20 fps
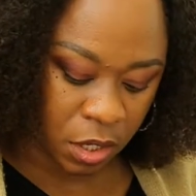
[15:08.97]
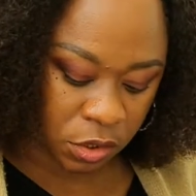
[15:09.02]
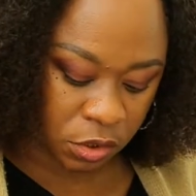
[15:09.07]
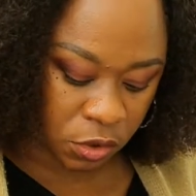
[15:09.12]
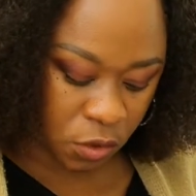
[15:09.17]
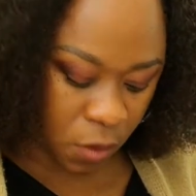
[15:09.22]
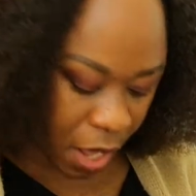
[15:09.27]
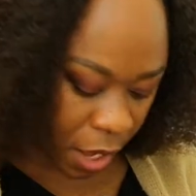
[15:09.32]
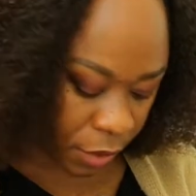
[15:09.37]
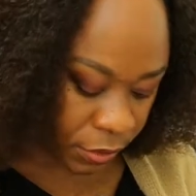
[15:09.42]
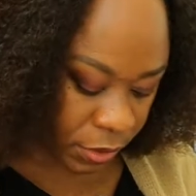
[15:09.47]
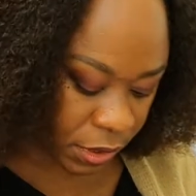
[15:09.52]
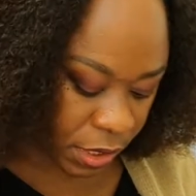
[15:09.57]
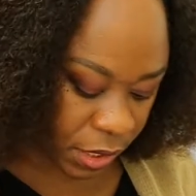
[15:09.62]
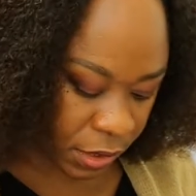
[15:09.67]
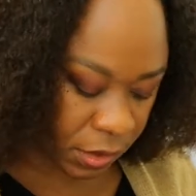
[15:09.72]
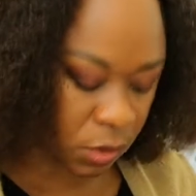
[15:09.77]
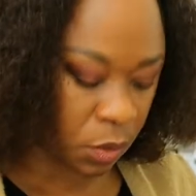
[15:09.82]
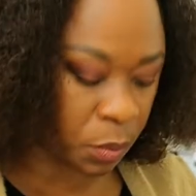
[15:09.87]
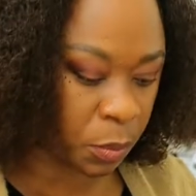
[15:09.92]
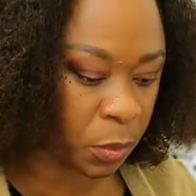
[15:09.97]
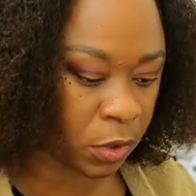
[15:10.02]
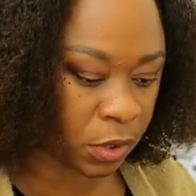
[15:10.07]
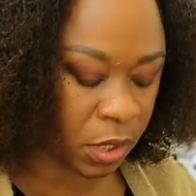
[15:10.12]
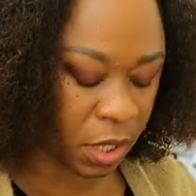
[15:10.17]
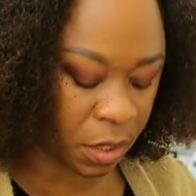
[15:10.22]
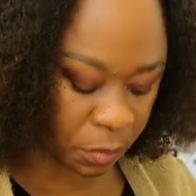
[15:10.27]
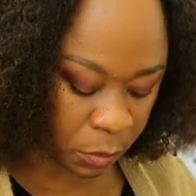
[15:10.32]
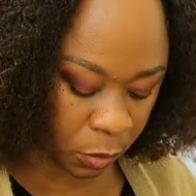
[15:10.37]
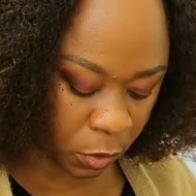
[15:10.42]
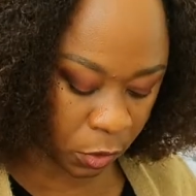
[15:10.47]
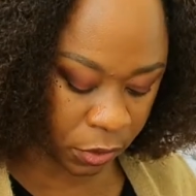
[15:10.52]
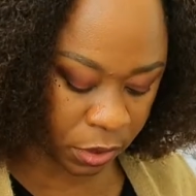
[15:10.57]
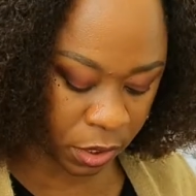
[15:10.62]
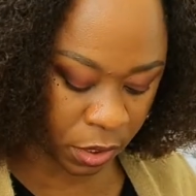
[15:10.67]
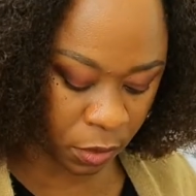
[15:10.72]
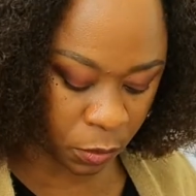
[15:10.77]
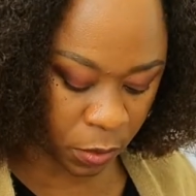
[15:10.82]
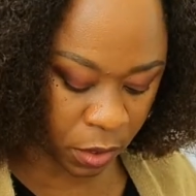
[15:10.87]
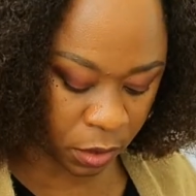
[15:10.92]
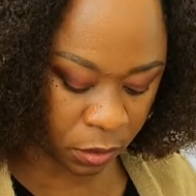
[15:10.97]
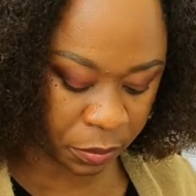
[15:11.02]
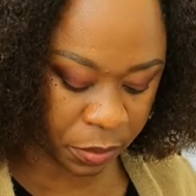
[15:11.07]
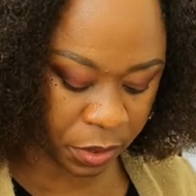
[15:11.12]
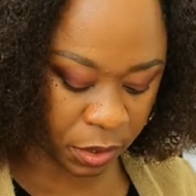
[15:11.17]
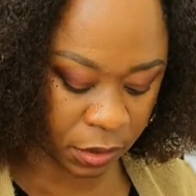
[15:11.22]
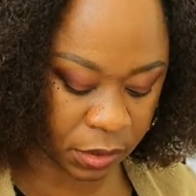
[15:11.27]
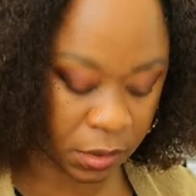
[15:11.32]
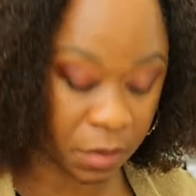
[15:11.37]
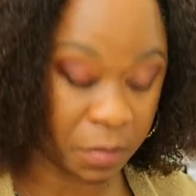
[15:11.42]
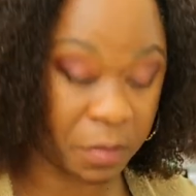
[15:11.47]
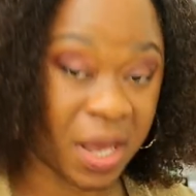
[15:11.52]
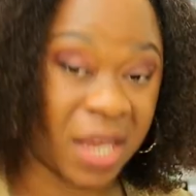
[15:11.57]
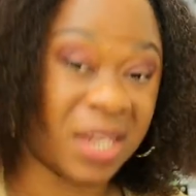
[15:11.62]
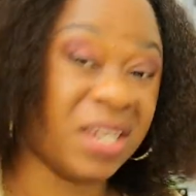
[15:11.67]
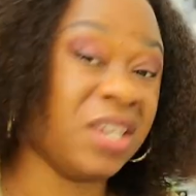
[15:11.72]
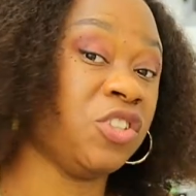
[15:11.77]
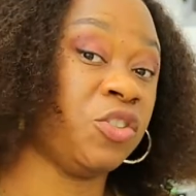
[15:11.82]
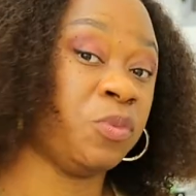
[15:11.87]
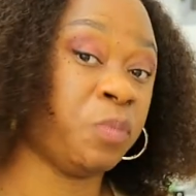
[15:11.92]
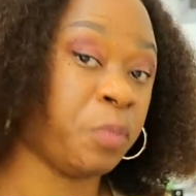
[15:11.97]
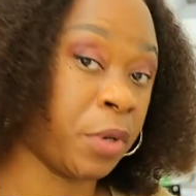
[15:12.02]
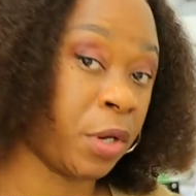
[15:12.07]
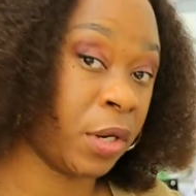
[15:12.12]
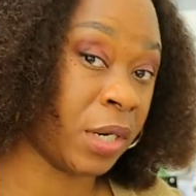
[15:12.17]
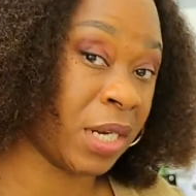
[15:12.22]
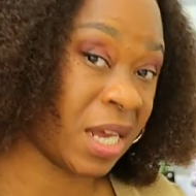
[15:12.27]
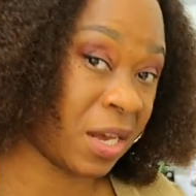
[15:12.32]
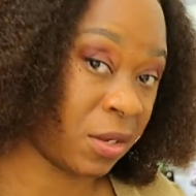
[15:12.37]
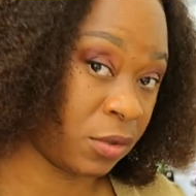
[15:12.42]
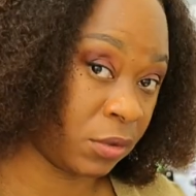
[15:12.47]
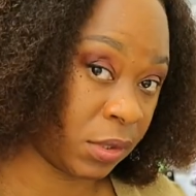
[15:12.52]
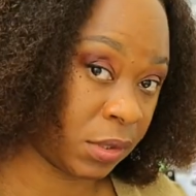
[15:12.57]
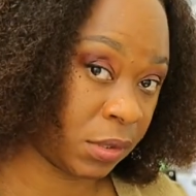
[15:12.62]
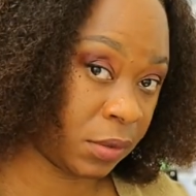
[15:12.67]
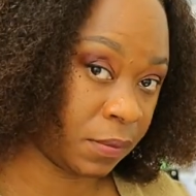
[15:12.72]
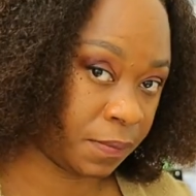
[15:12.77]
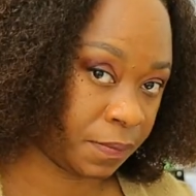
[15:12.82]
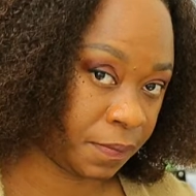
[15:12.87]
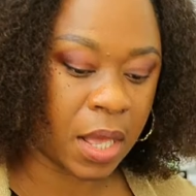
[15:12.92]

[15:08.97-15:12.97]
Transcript: So, how do they support employee well being to manage burnout?